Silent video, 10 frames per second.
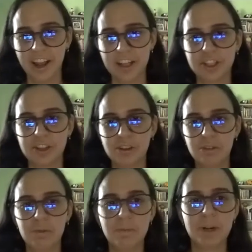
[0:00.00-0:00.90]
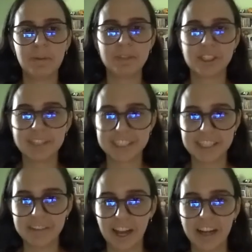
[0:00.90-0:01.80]
to be able to
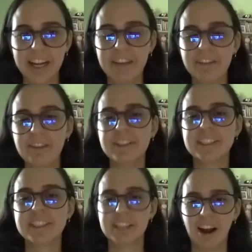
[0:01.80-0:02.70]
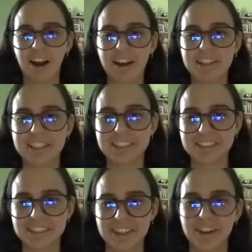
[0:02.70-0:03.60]
receive that. Even if it's not
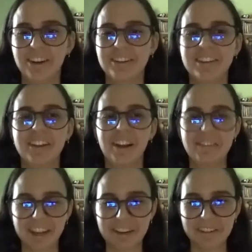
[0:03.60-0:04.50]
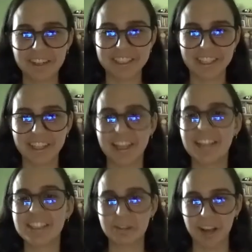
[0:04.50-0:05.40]
their love language,
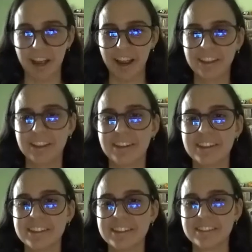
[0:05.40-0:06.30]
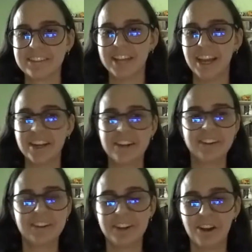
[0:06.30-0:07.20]
that's okay. They
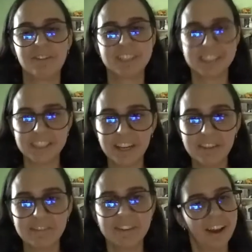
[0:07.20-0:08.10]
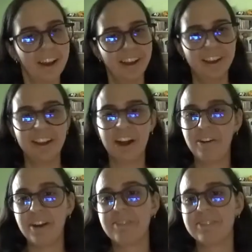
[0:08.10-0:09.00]
can, receive,
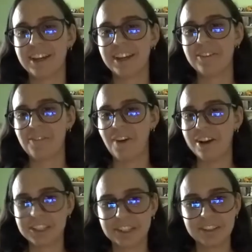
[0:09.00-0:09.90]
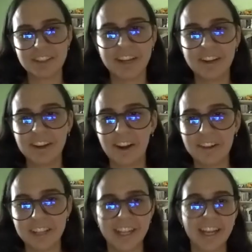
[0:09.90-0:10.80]
if they want to let you know
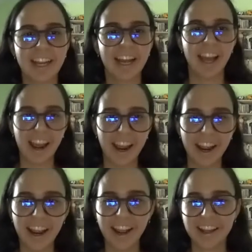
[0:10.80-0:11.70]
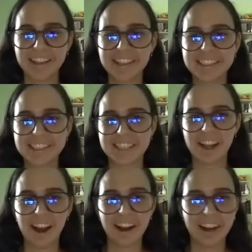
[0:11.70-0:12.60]
that, like, hey, this is
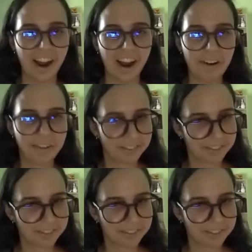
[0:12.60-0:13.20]
not how,